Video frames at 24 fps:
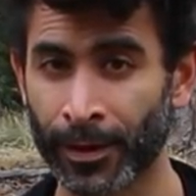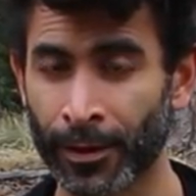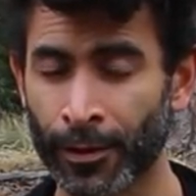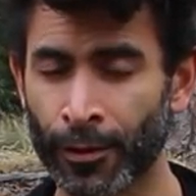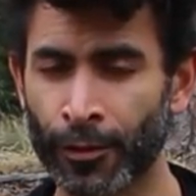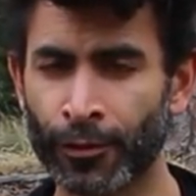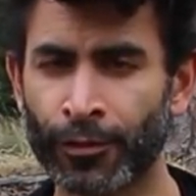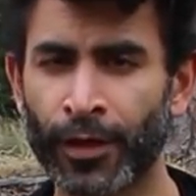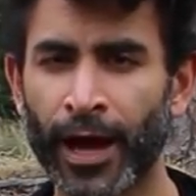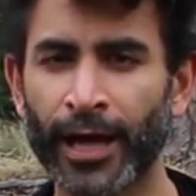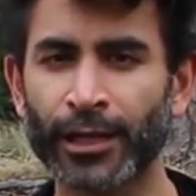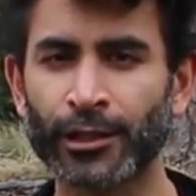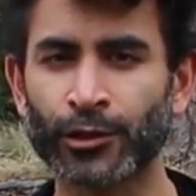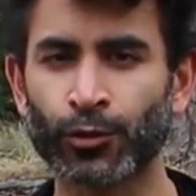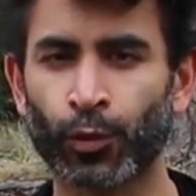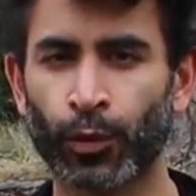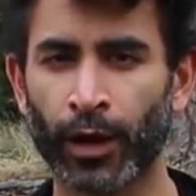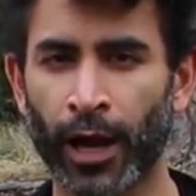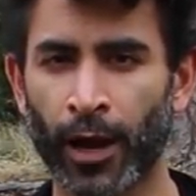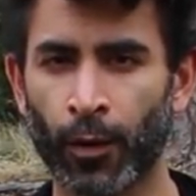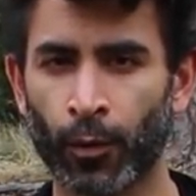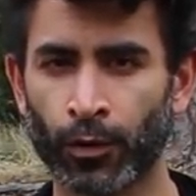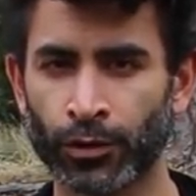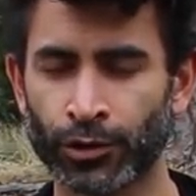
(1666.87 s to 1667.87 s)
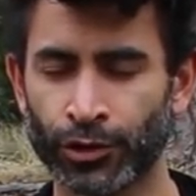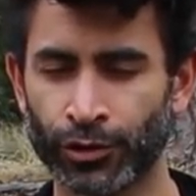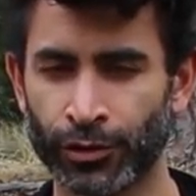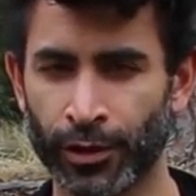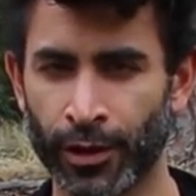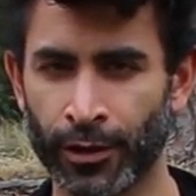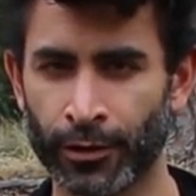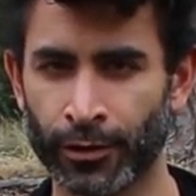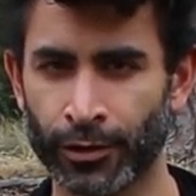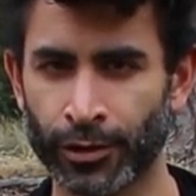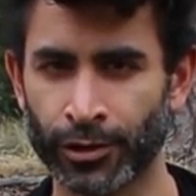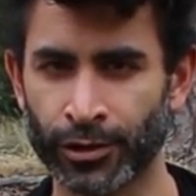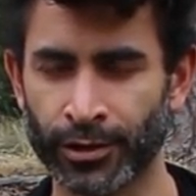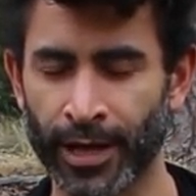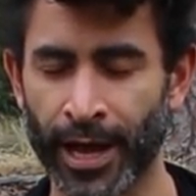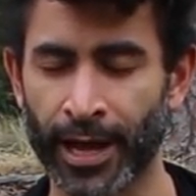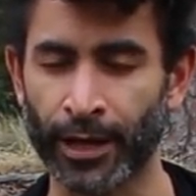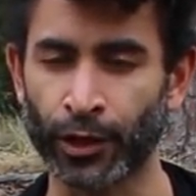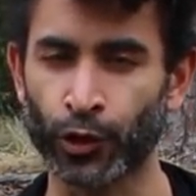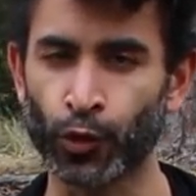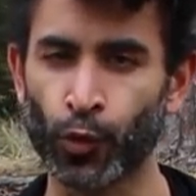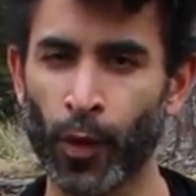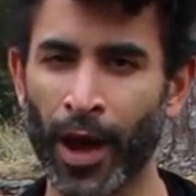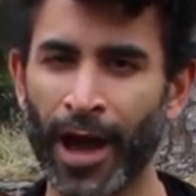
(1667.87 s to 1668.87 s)
That's what I want you to understand.
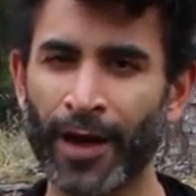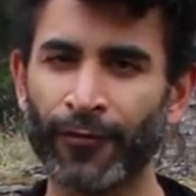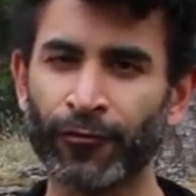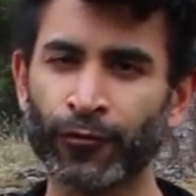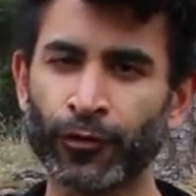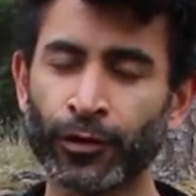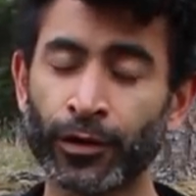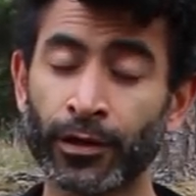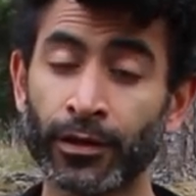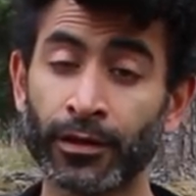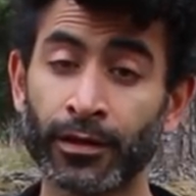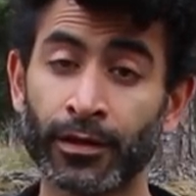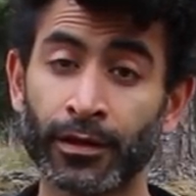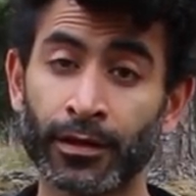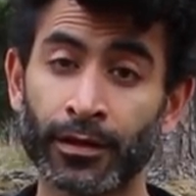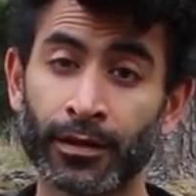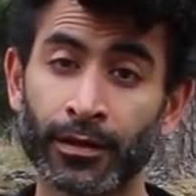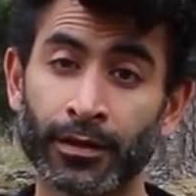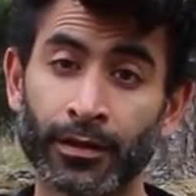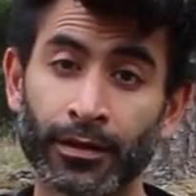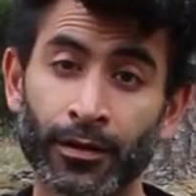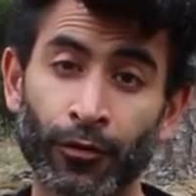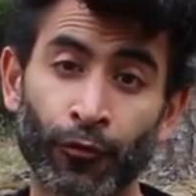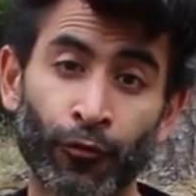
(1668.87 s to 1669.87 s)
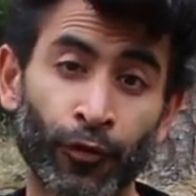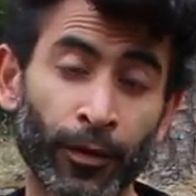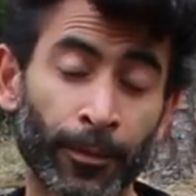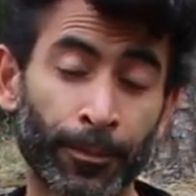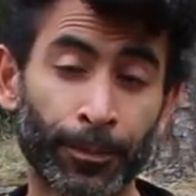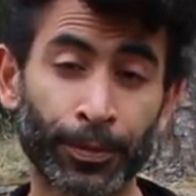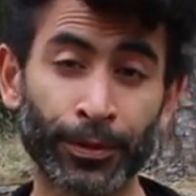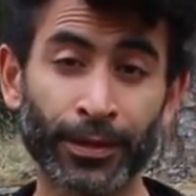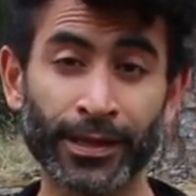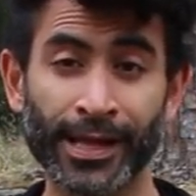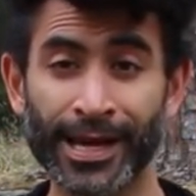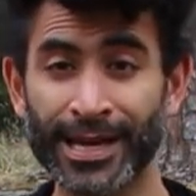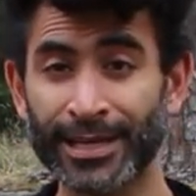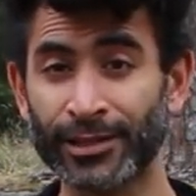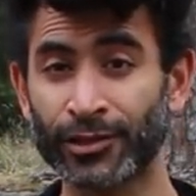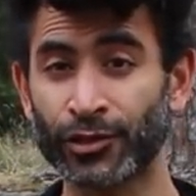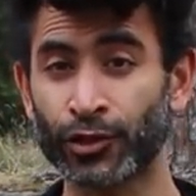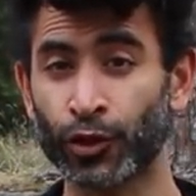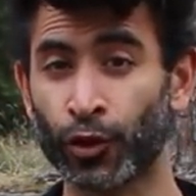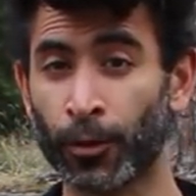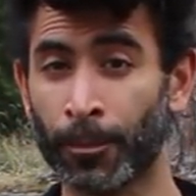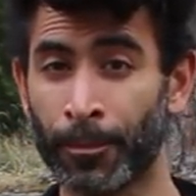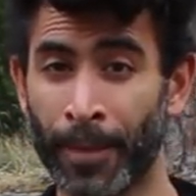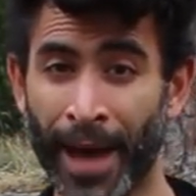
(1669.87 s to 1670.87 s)
You have to
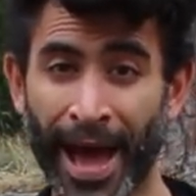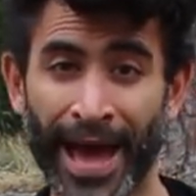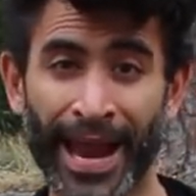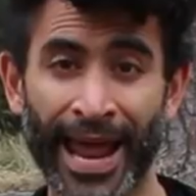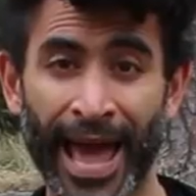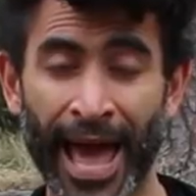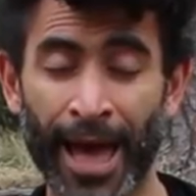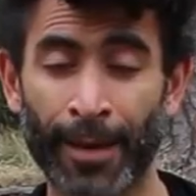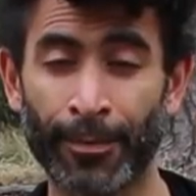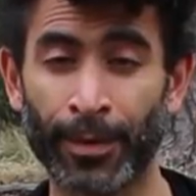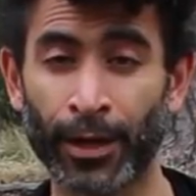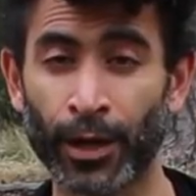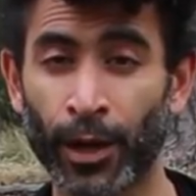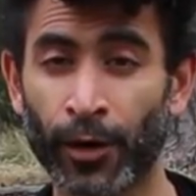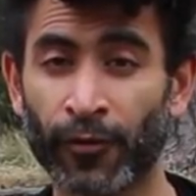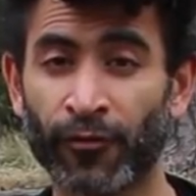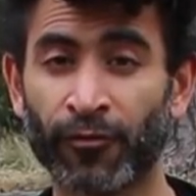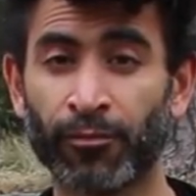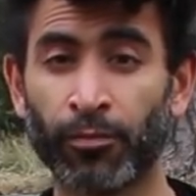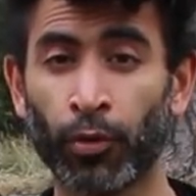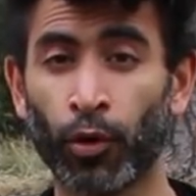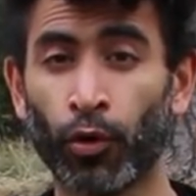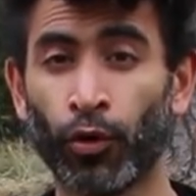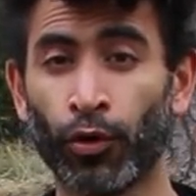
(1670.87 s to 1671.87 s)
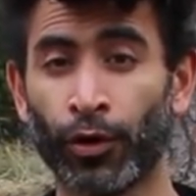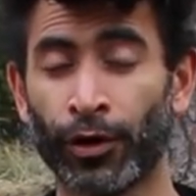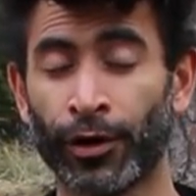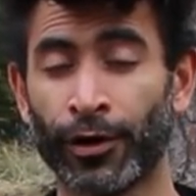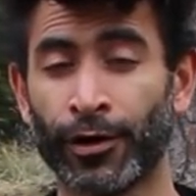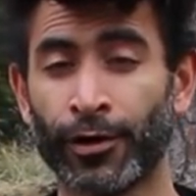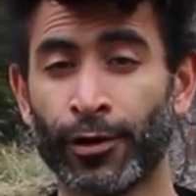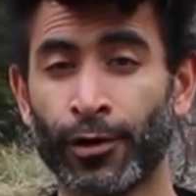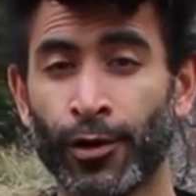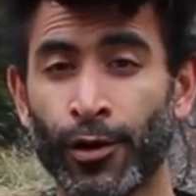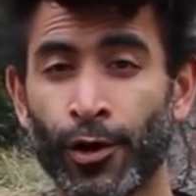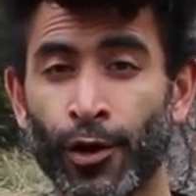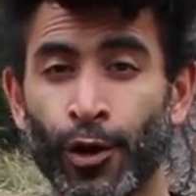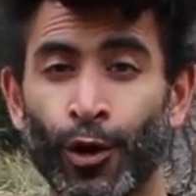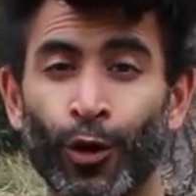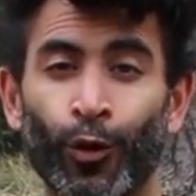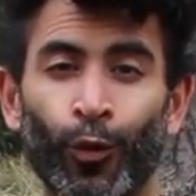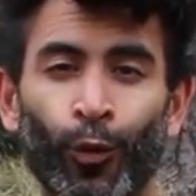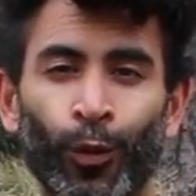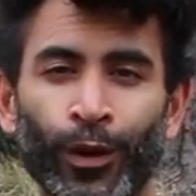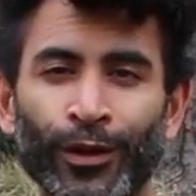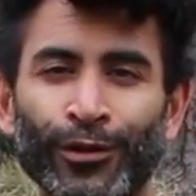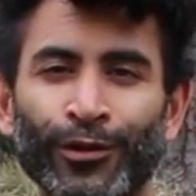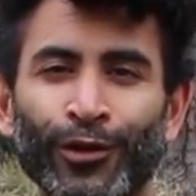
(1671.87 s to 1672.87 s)
replace your bad habit of porn
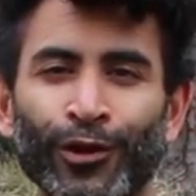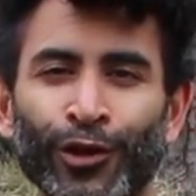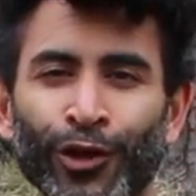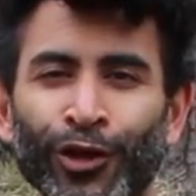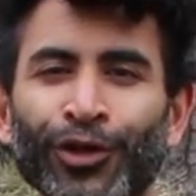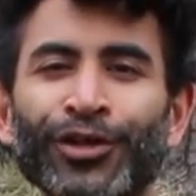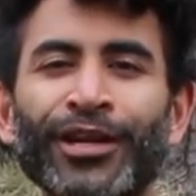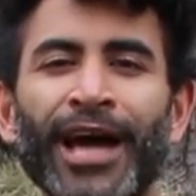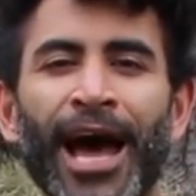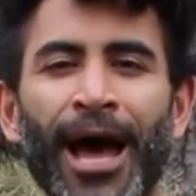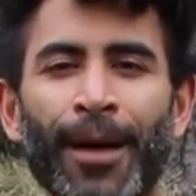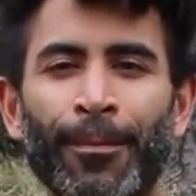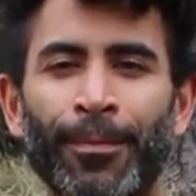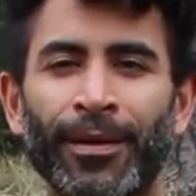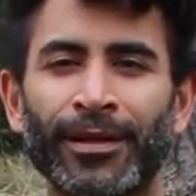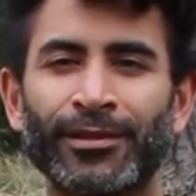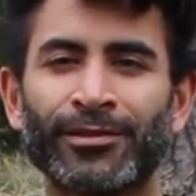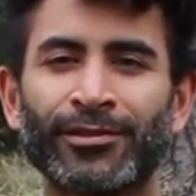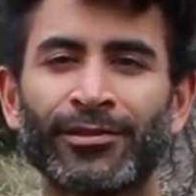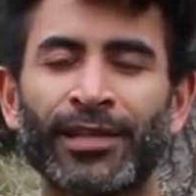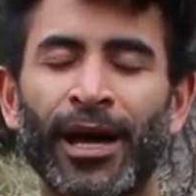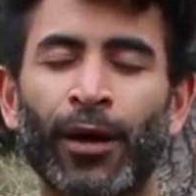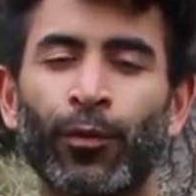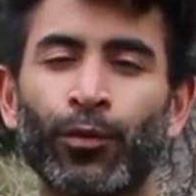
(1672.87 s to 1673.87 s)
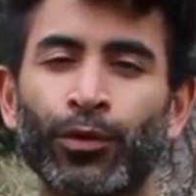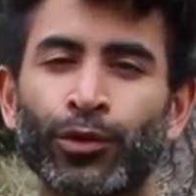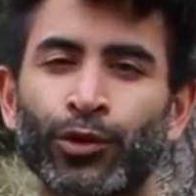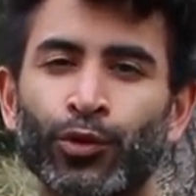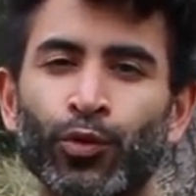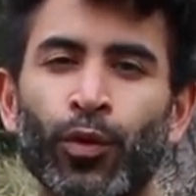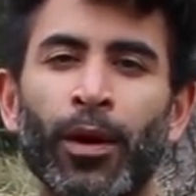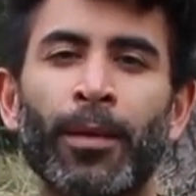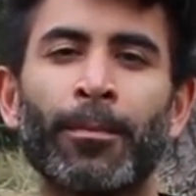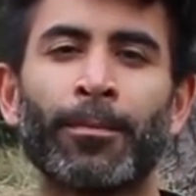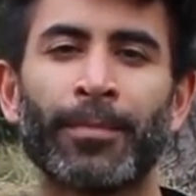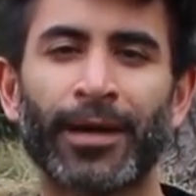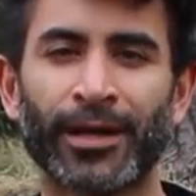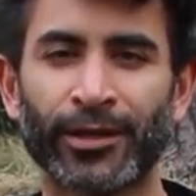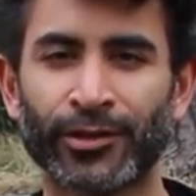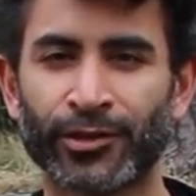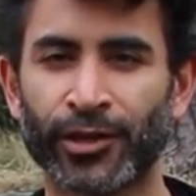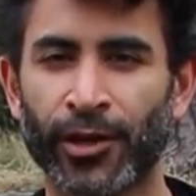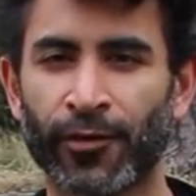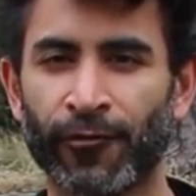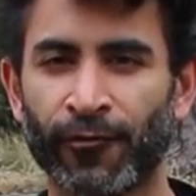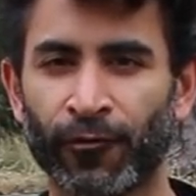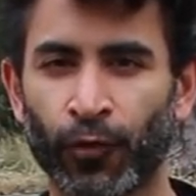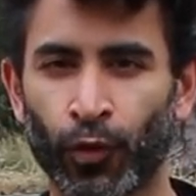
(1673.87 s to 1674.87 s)
with good habits that will do
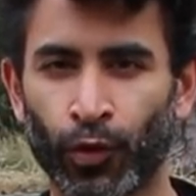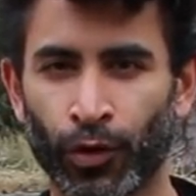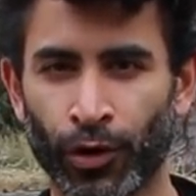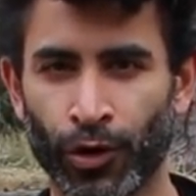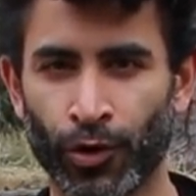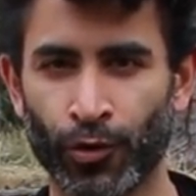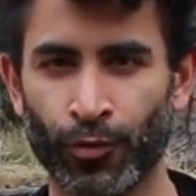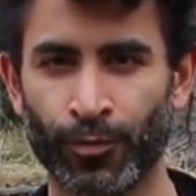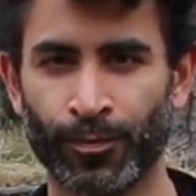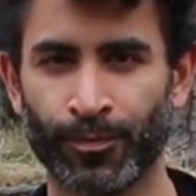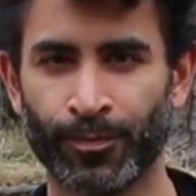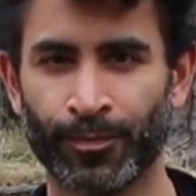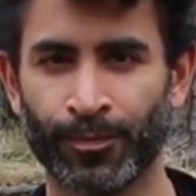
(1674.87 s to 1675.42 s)
amazing for you.